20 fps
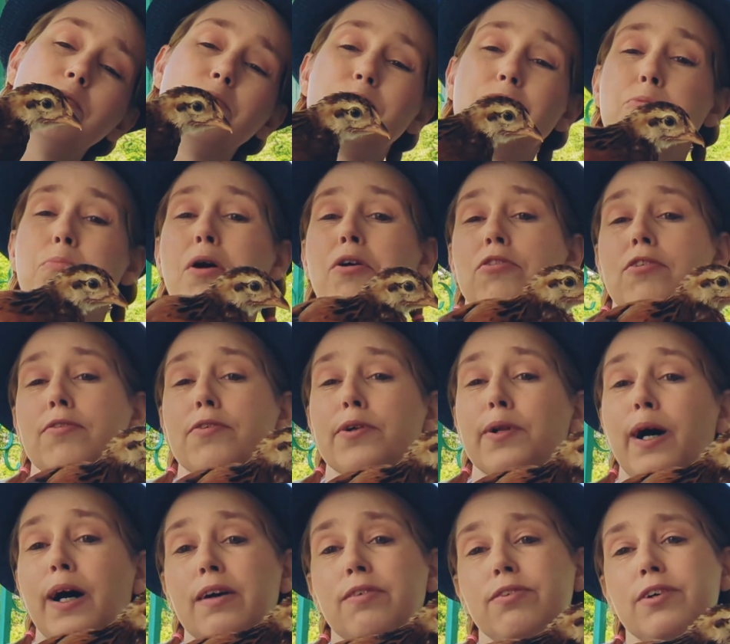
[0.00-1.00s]
For most of her
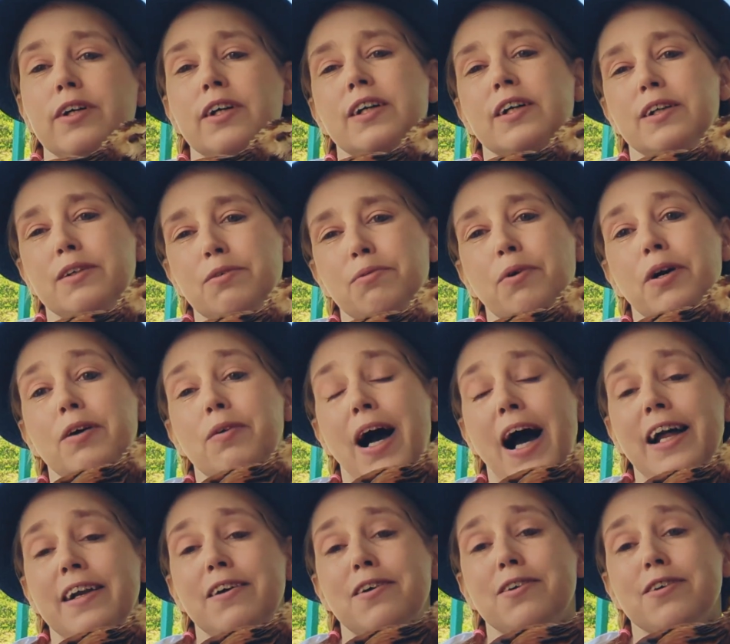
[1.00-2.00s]
life. Well,
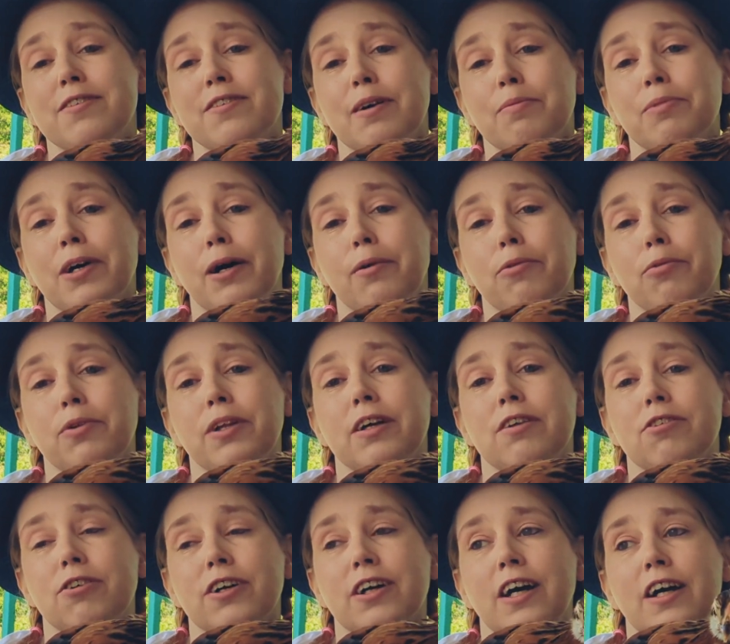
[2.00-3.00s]
I notice sometimes when they
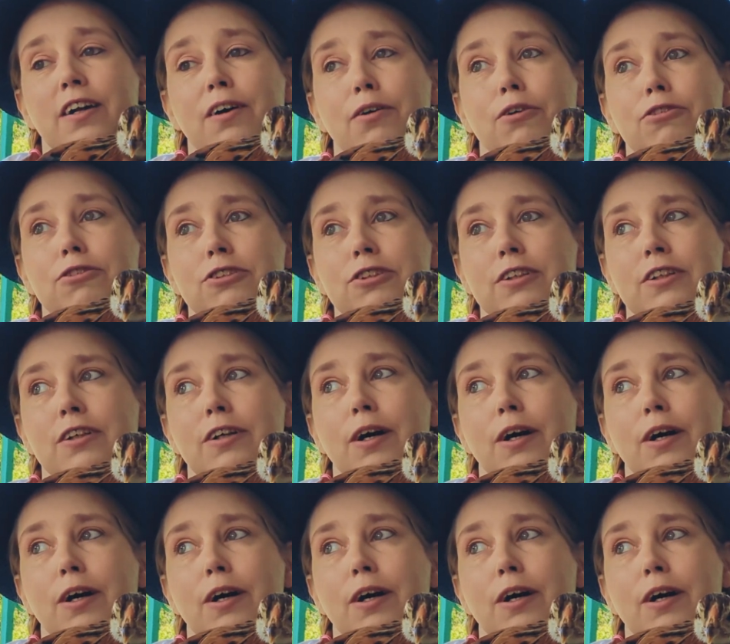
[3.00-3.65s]
start getting older,